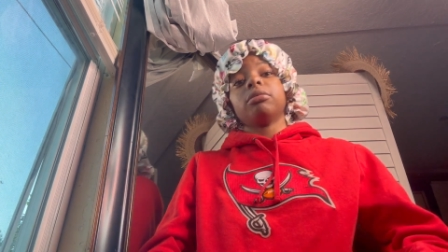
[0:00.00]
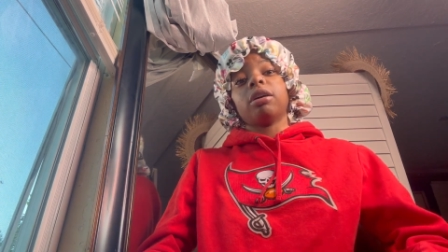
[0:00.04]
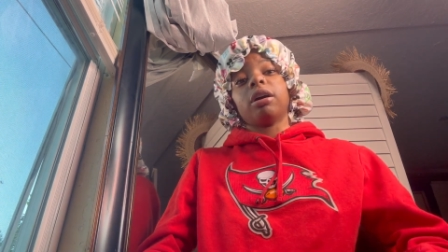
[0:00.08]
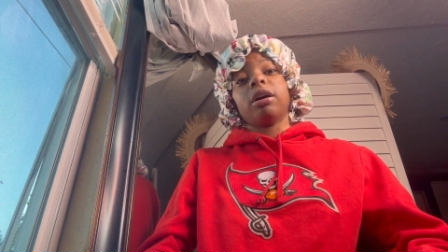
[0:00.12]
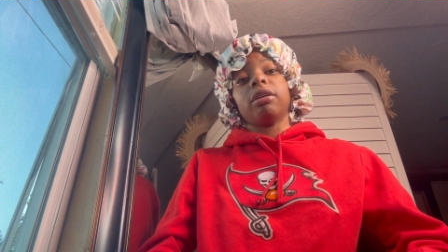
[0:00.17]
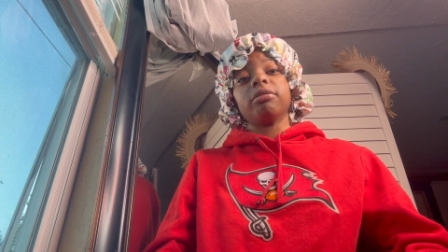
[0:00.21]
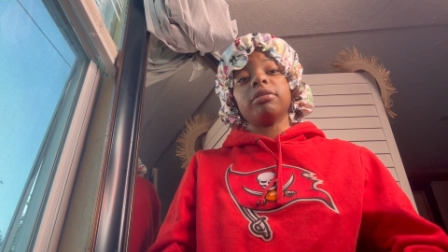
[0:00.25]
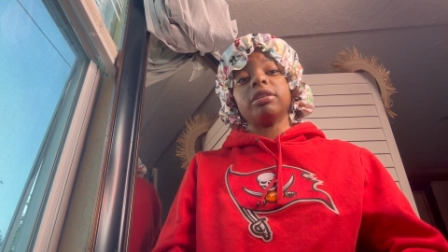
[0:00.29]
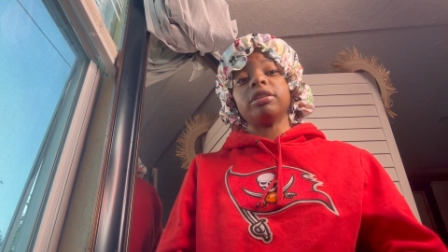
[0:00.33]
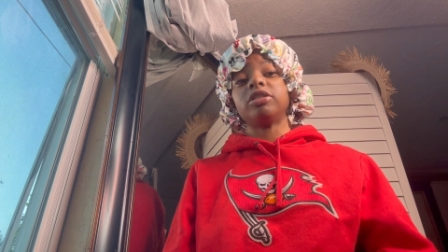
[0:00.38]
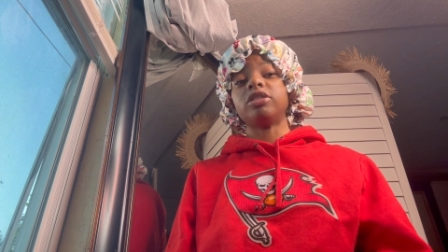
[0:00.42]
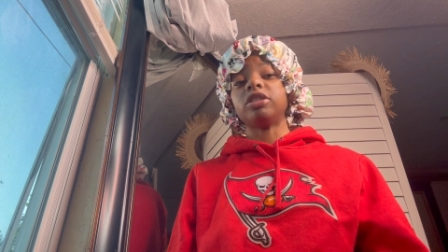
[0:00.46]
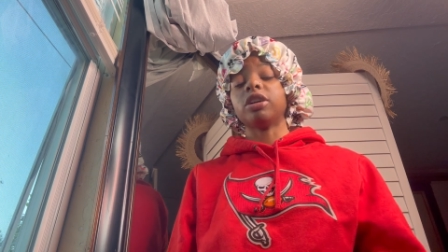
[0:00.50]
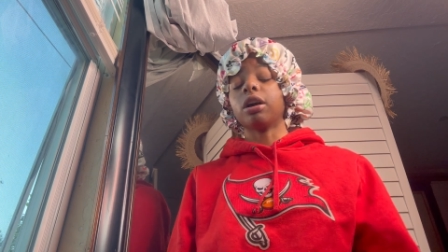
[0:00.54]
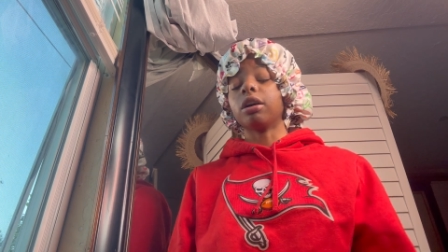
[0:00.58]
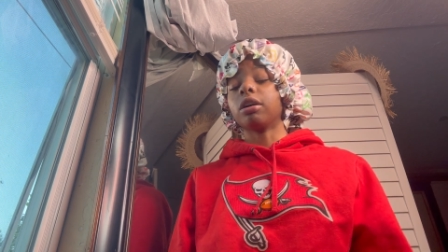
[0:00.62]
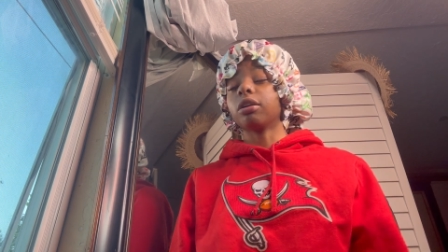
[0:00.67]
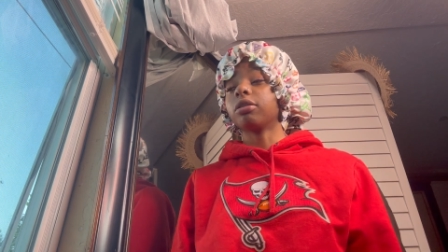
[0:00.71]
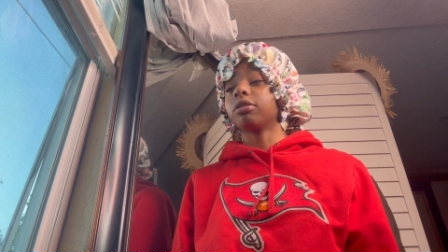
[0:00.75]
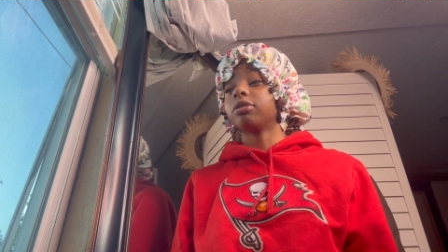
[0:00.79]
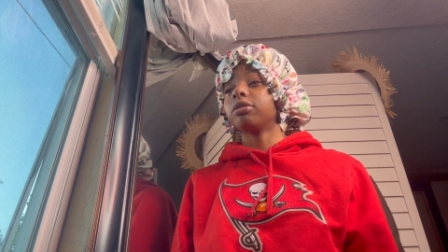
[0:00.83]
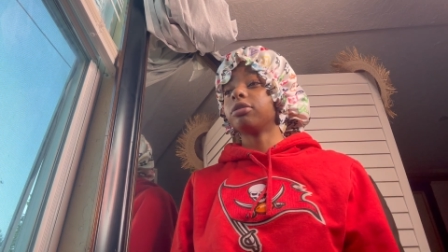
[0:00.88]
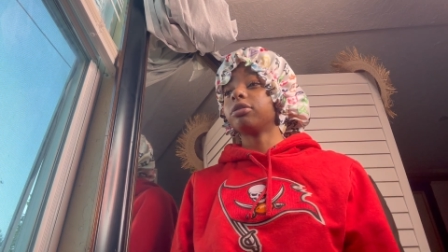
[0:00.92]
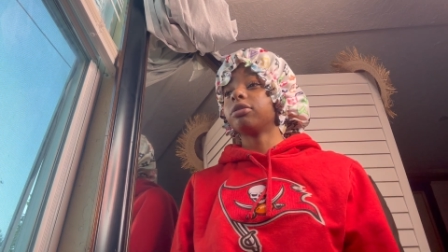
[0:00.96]
of the
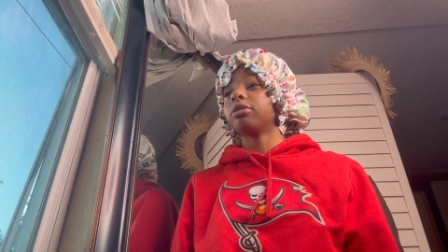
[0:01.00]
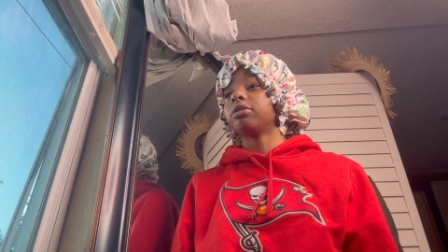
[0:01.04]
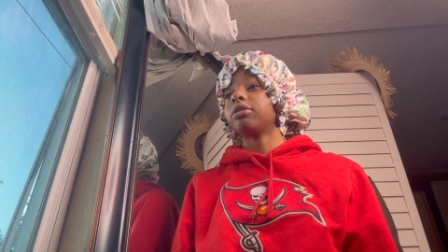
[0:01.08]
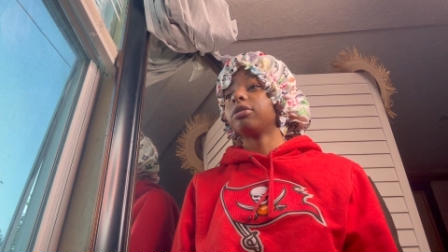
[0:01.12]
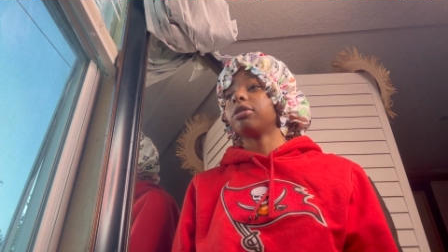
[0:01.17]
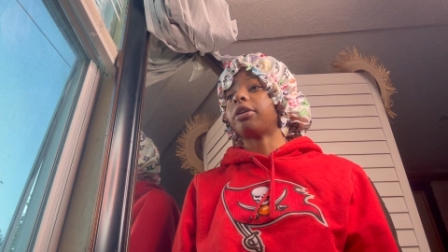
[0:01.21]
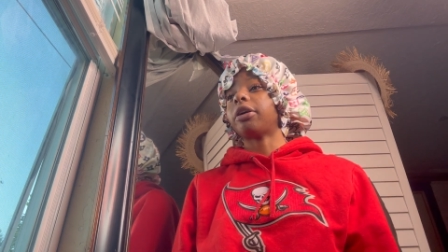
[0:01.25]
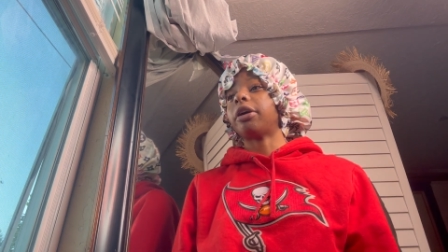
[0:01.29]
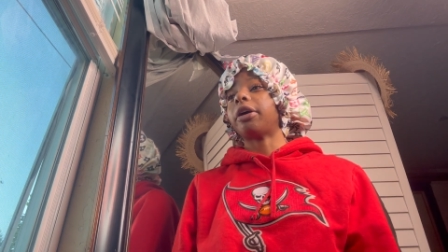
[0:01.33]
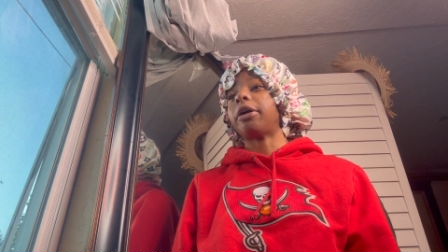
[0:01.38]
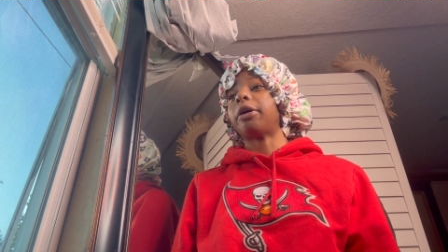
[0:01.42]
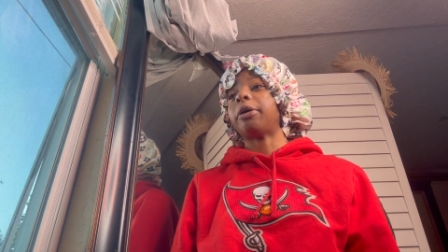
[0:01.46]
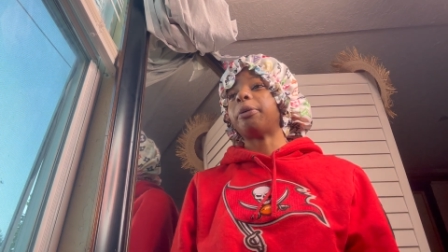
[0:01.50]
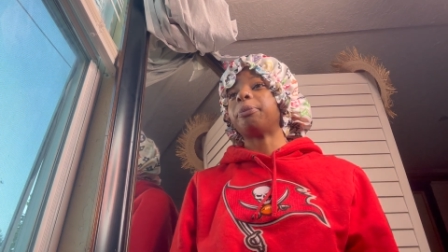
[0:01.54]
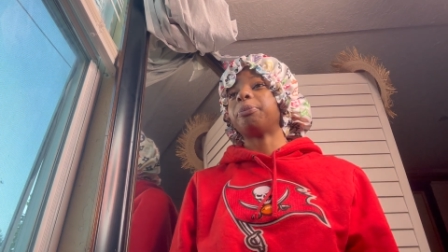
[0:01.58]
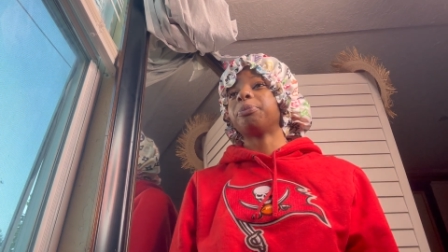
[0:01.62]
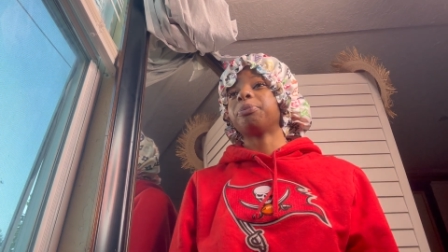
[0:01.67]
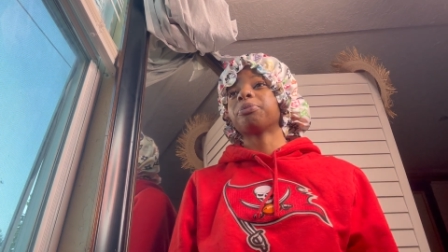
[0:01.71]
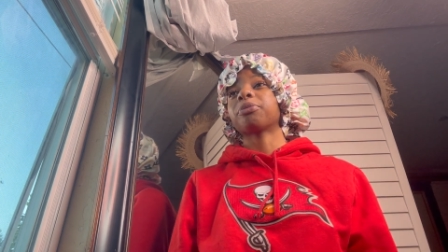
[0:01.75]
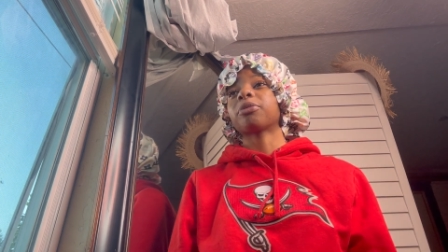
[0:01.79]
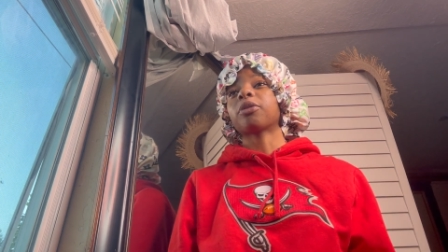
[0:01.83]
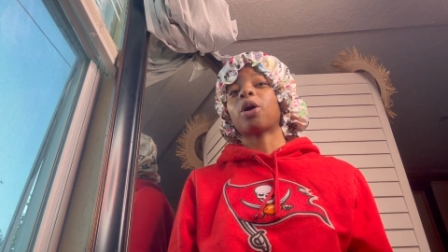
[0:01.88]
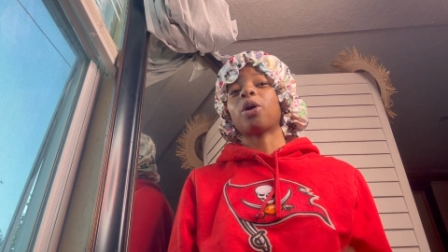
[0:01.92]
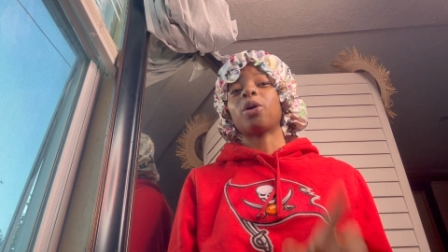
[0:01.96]
jungle um,
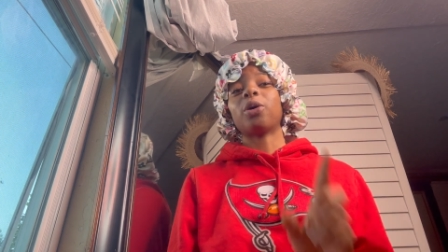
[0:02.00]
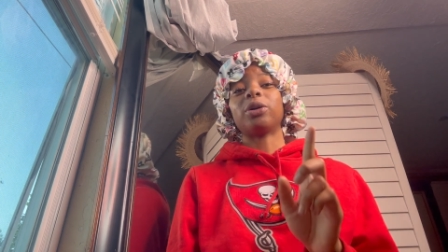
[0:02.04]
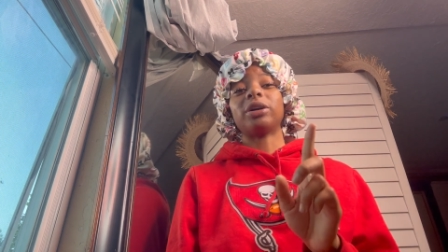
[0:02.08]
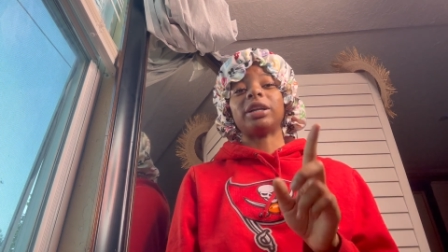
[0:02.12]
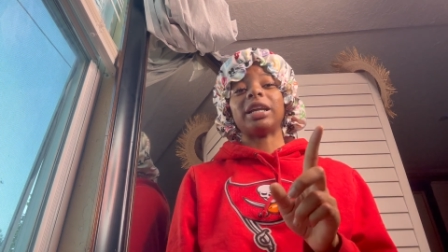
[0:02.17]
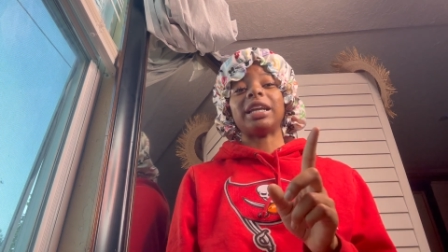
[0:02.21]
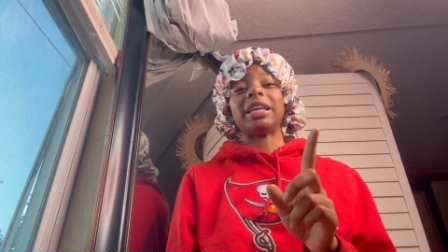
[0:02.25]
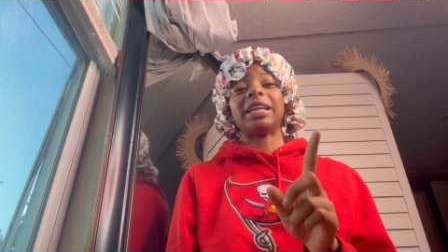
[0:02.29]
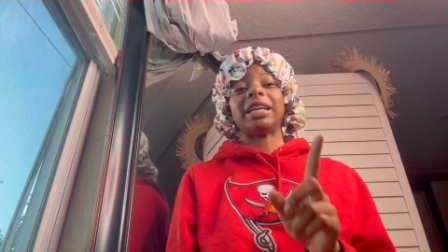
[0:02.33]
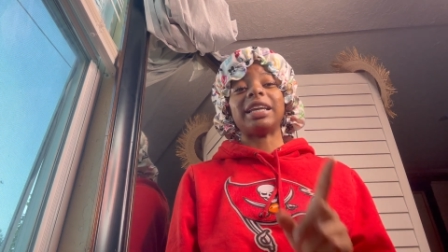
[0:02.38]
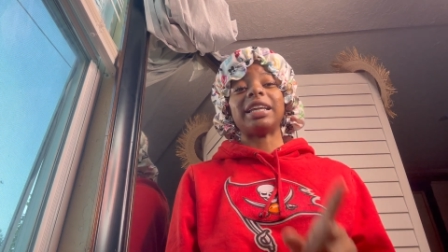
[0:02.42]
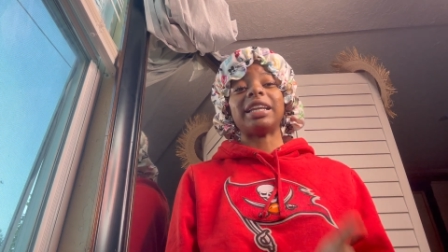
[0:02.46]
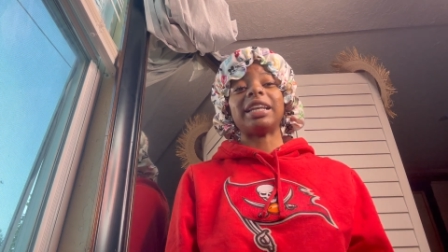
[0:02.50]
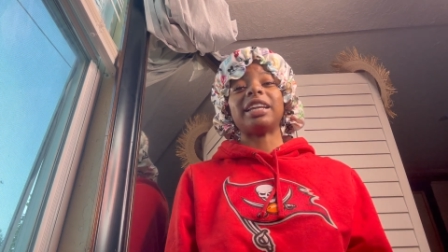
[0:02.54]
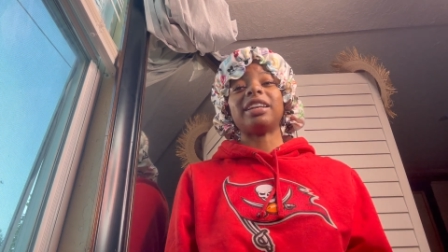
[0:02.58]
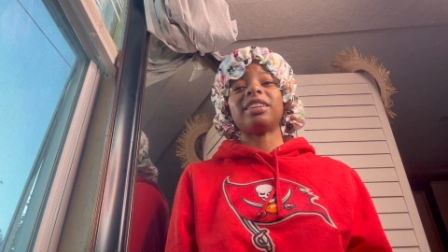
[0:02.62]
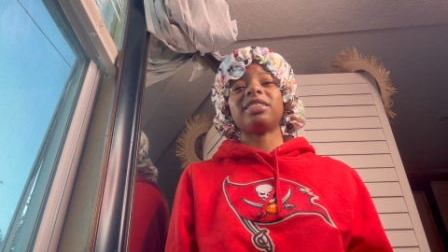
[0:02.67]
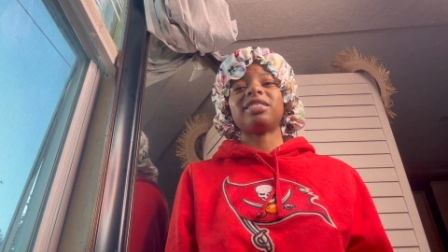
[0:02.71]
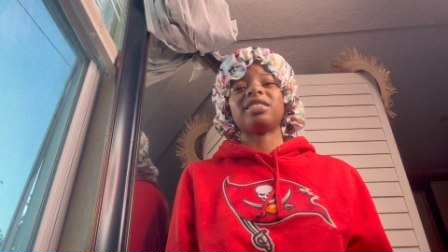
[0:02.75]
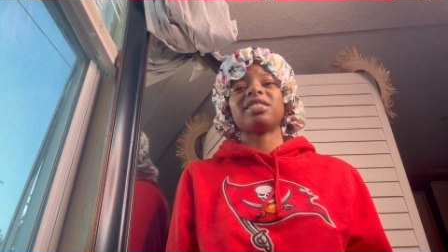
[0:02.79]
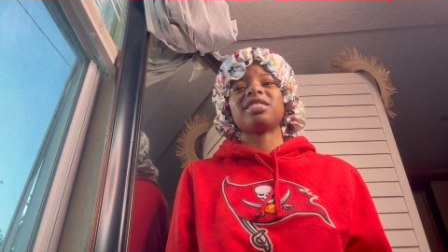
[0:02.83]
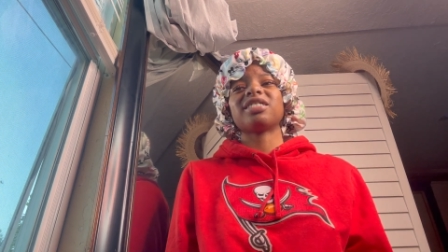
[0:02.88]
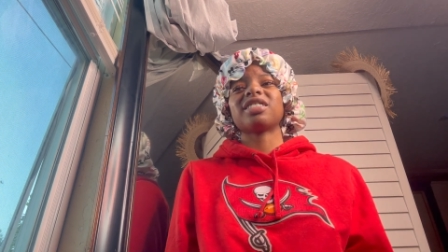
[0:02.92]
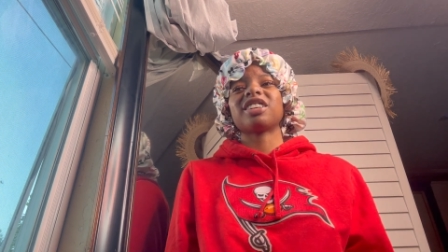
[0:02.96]
or they get
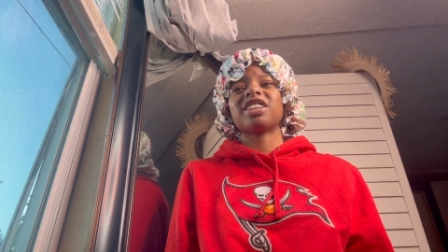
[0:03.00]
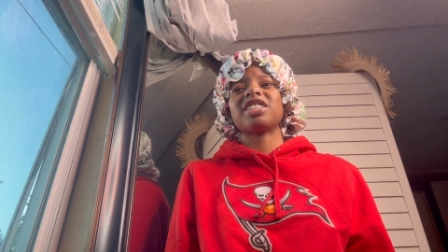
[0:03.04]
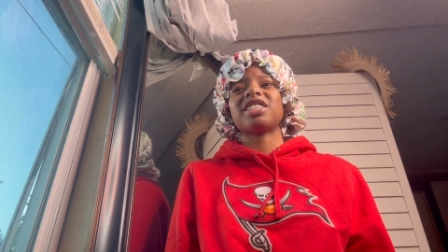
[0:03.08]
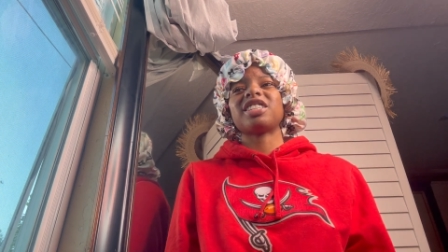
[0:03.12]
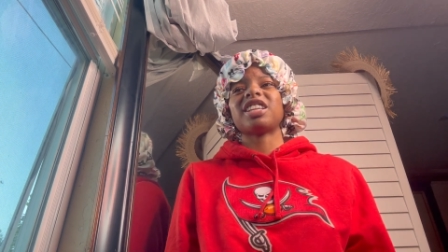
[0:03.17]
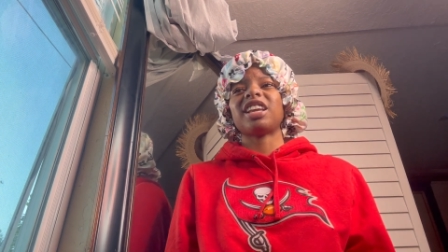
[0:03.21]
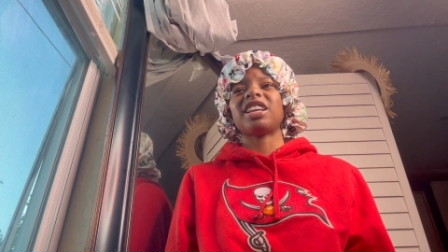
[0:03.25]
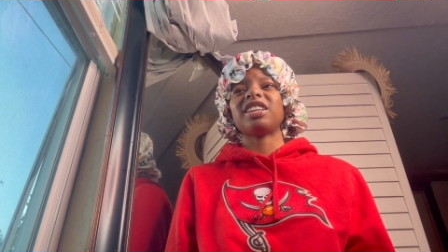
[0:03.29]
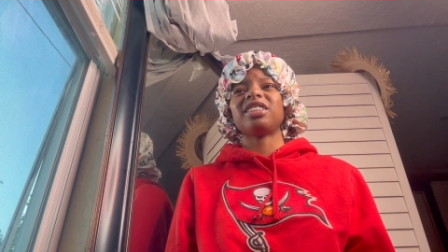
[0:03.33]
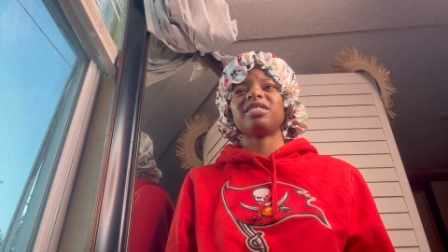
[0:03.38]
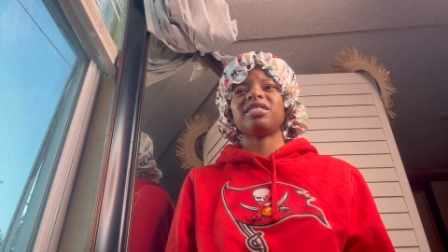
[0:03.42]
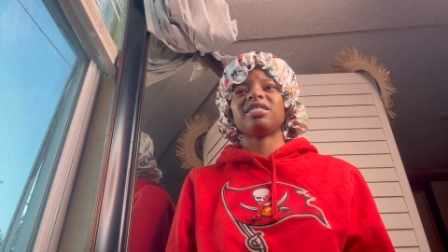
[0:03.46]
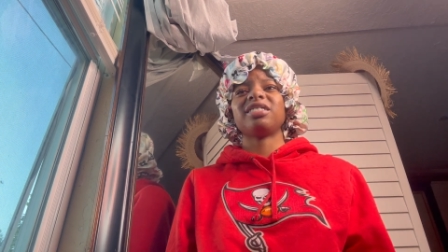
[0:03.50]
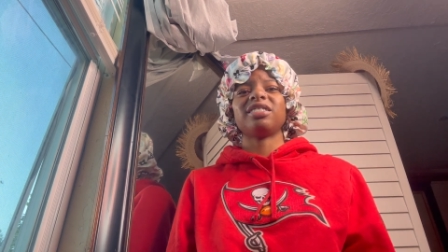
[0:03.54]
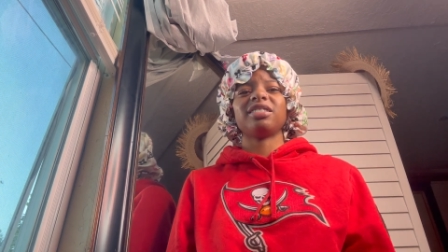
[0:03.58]
it just because they,